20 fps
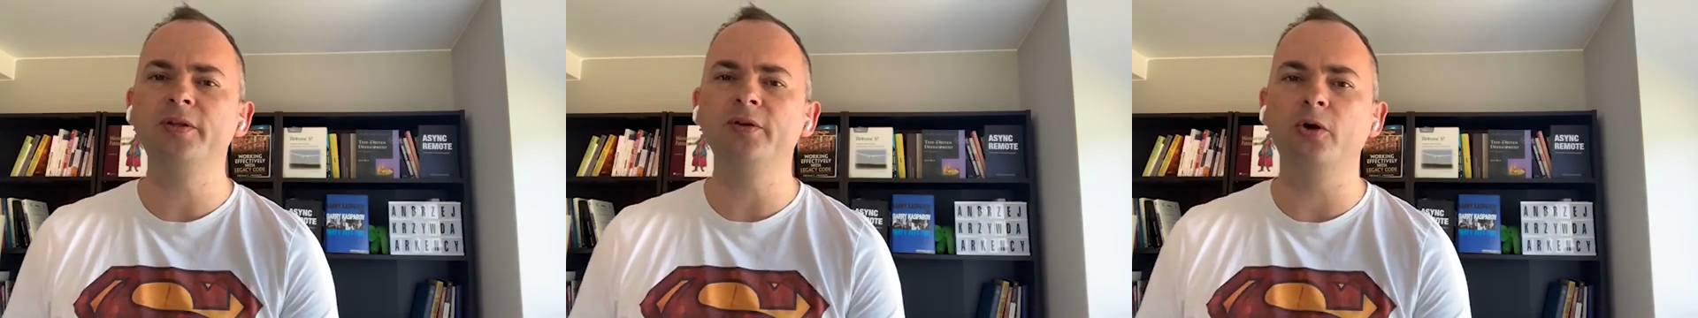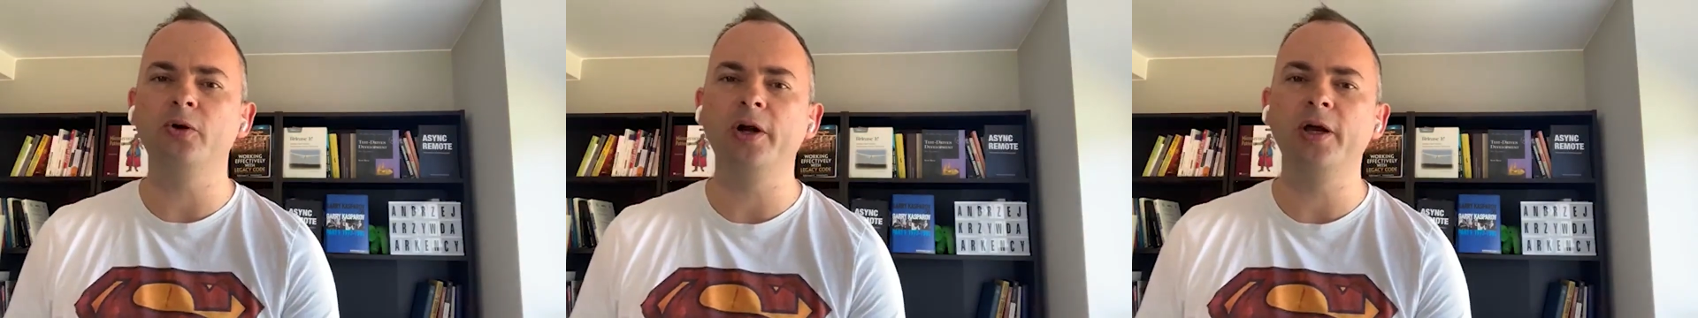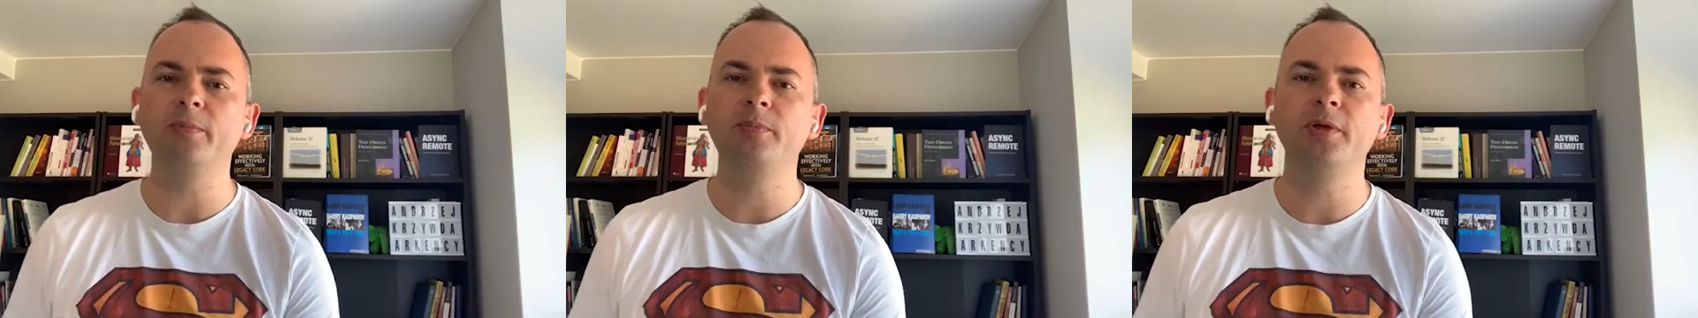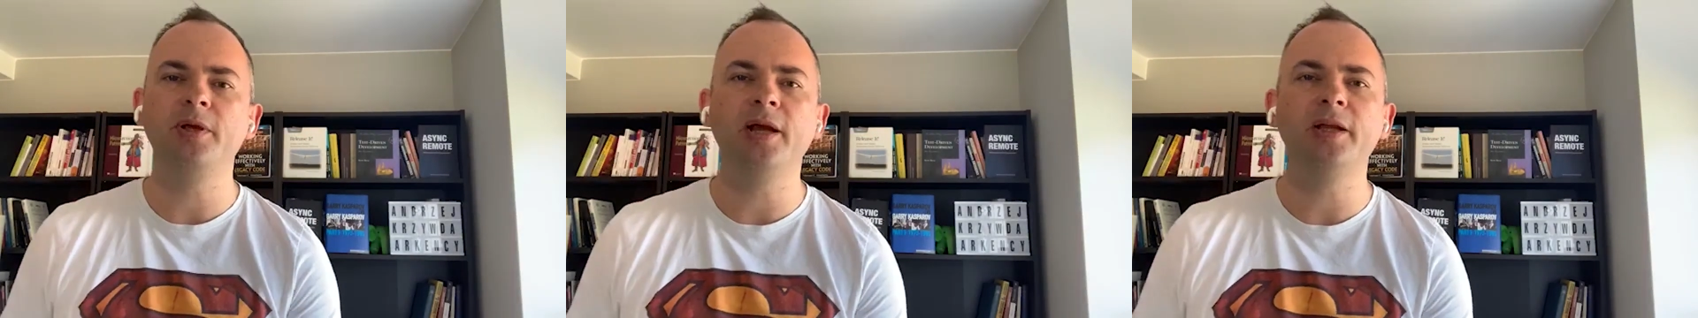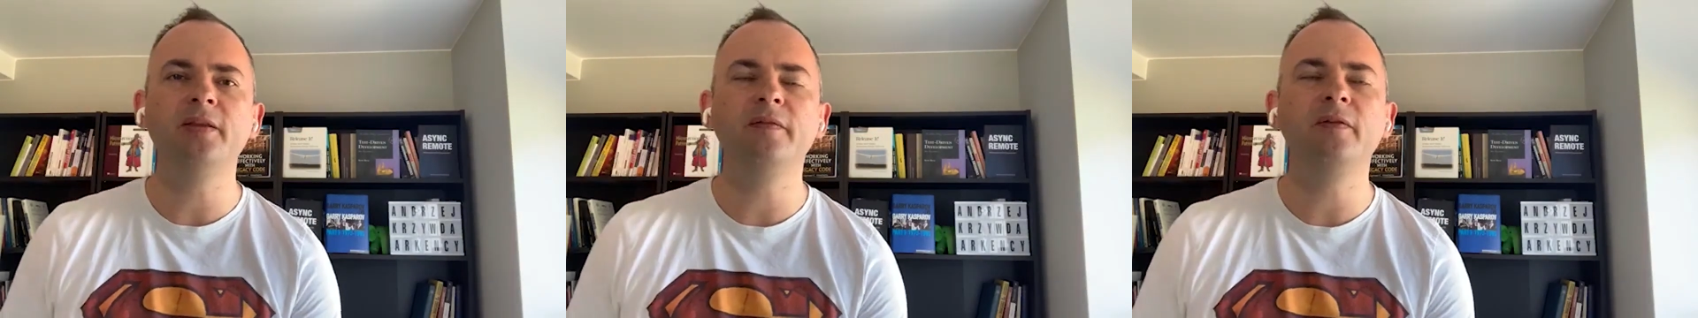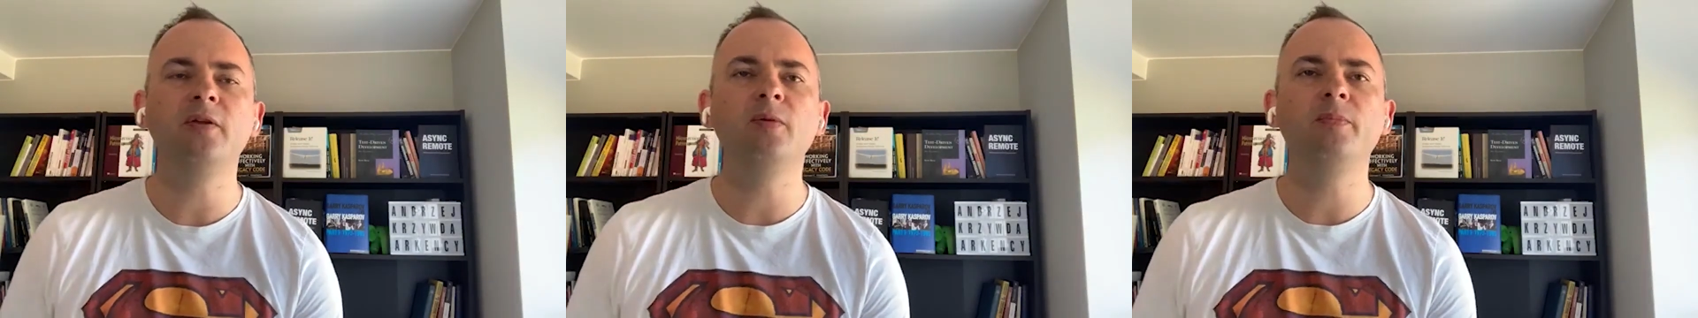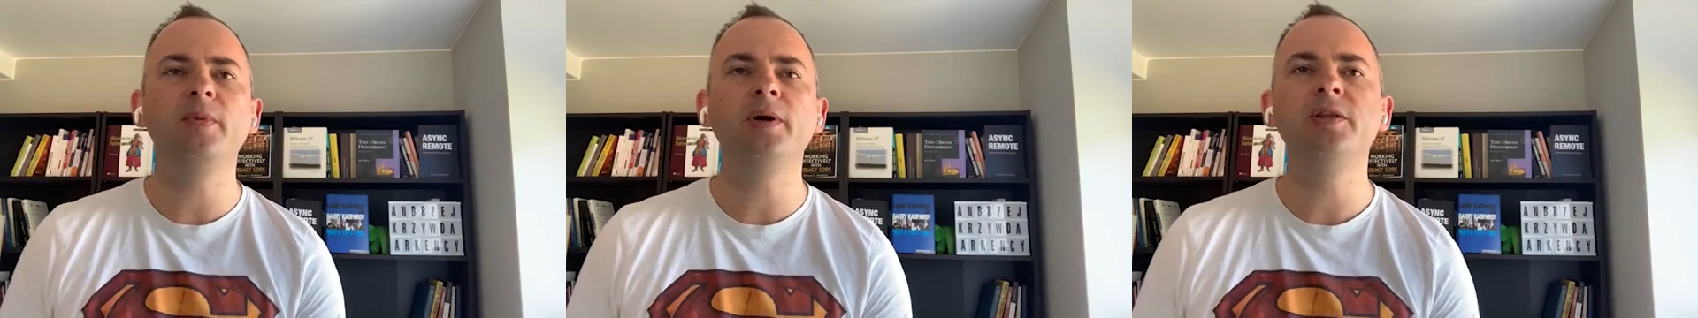or API
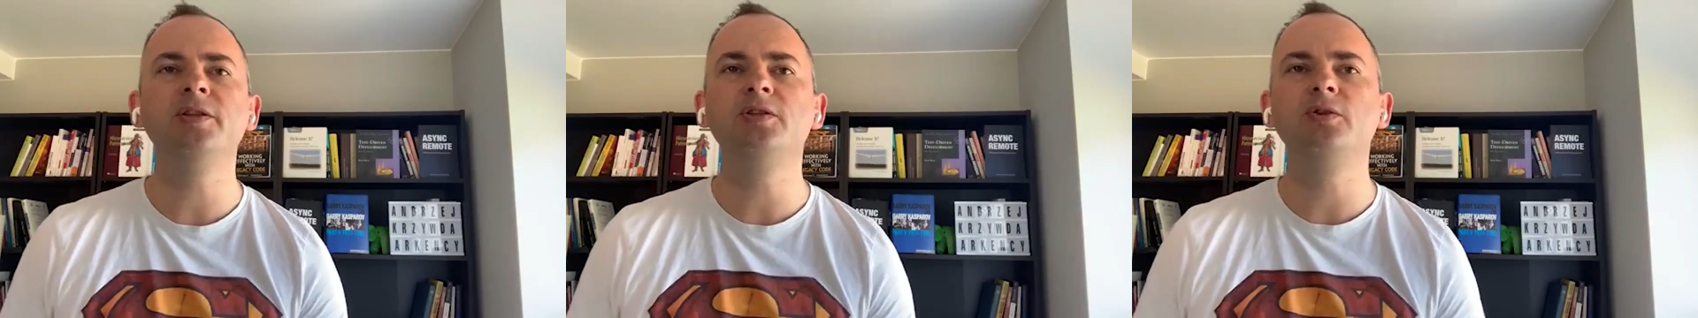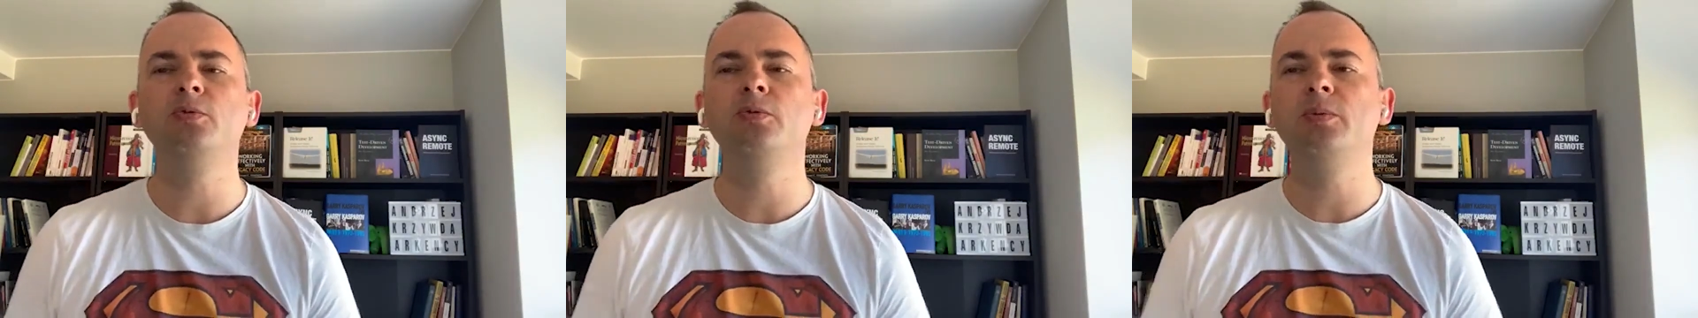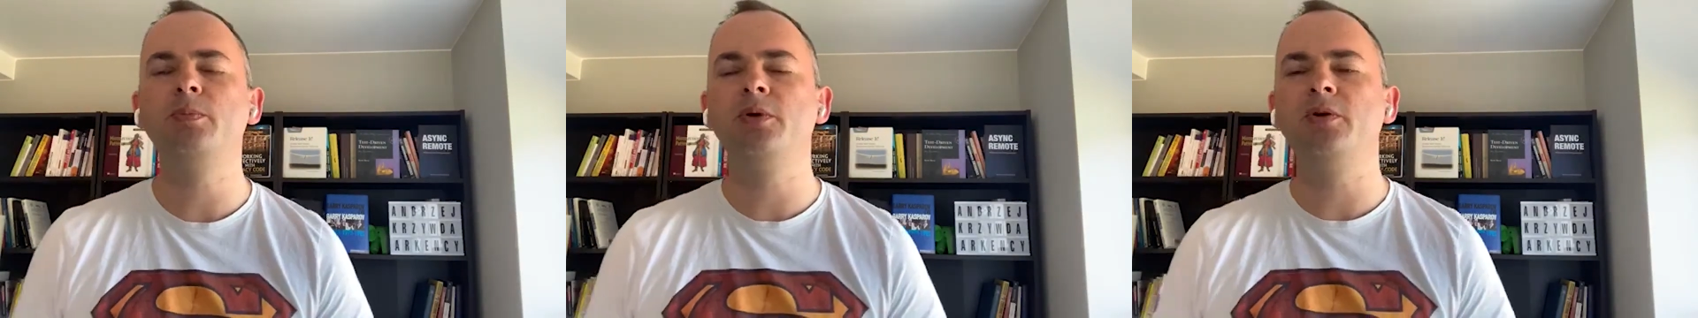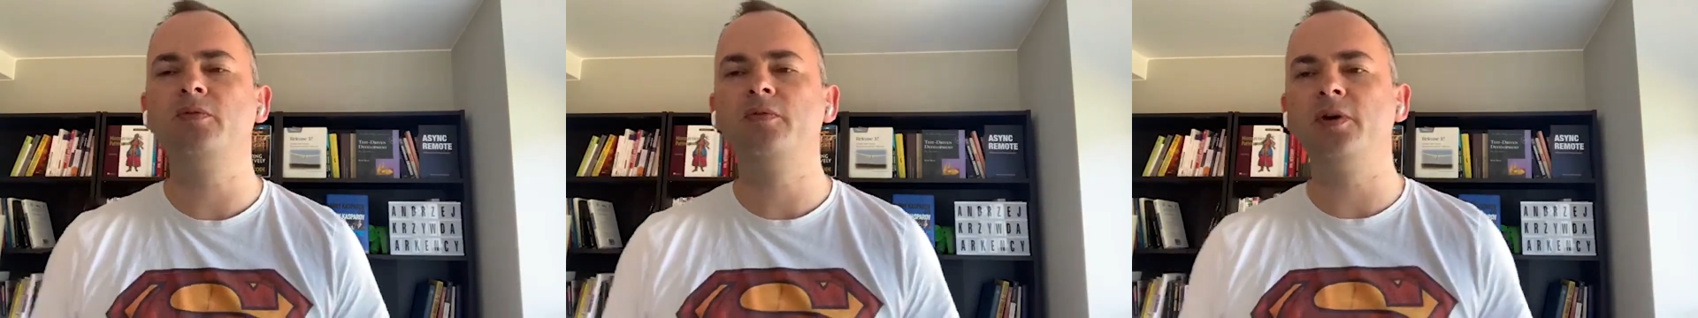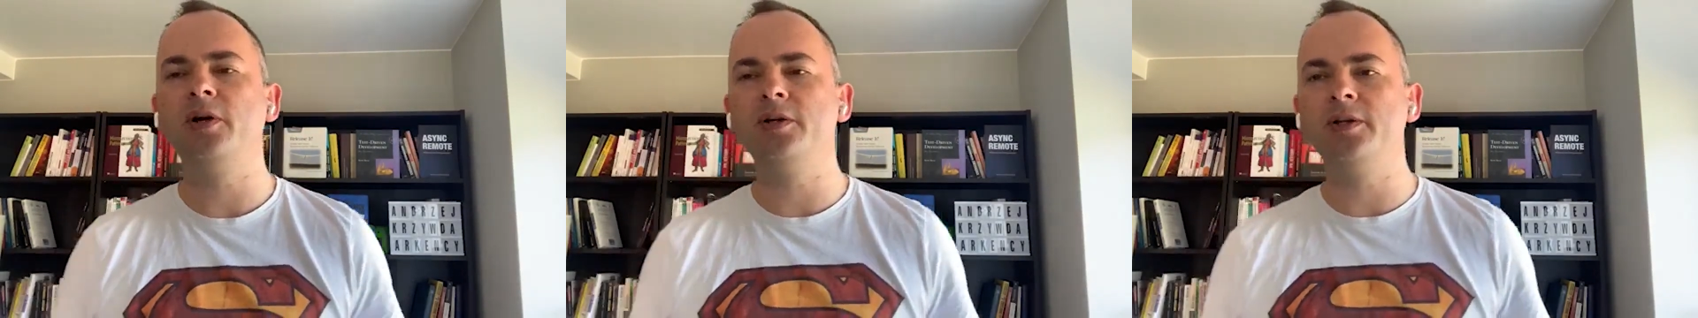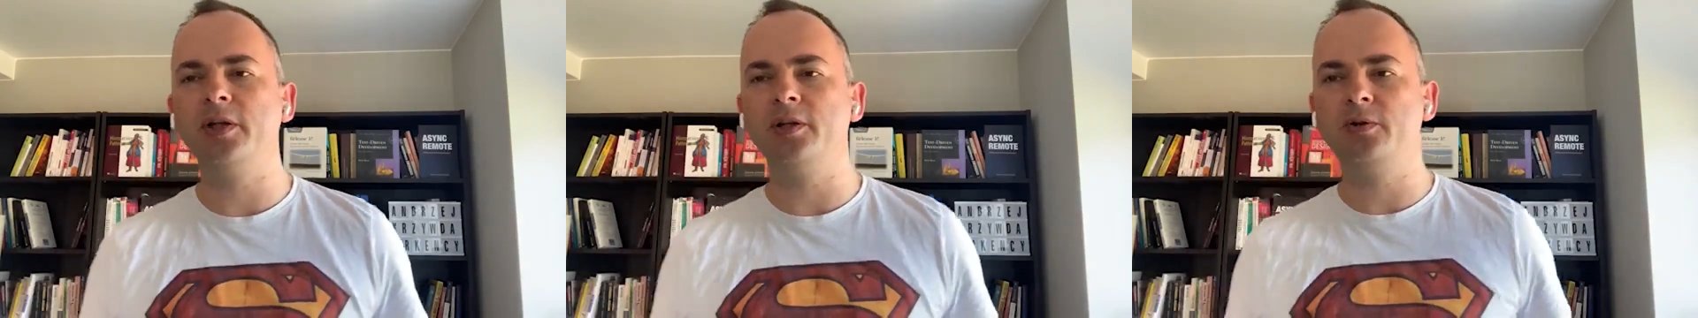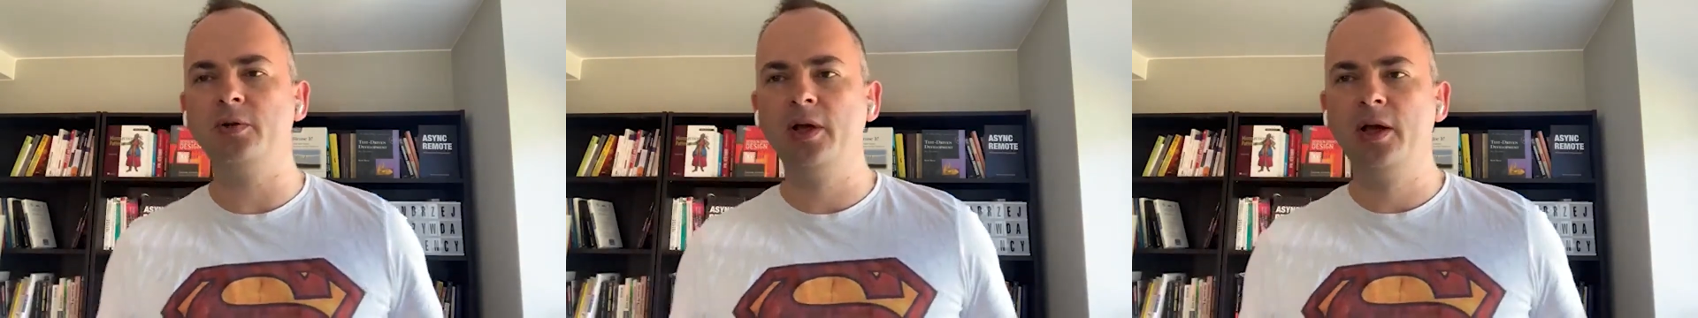development, so we prefer
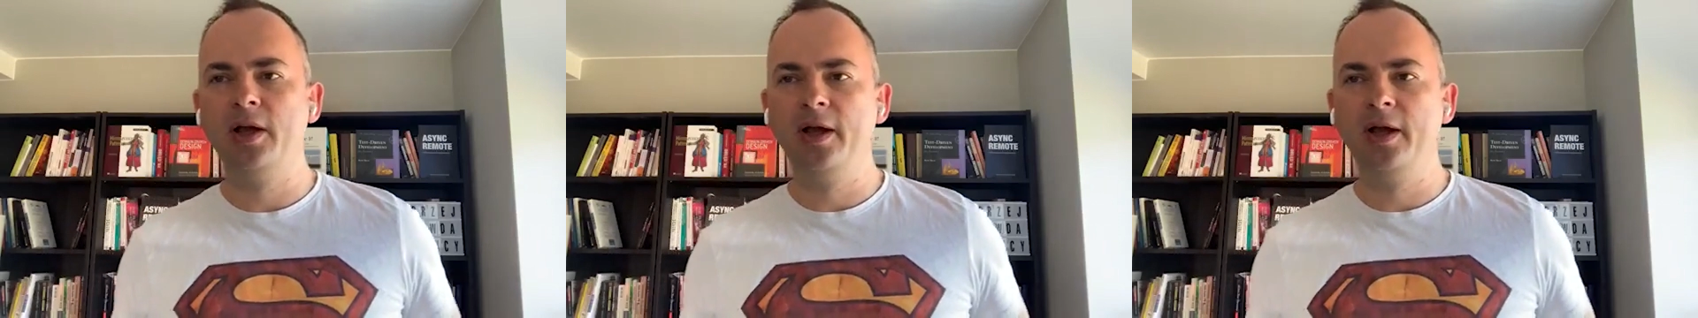that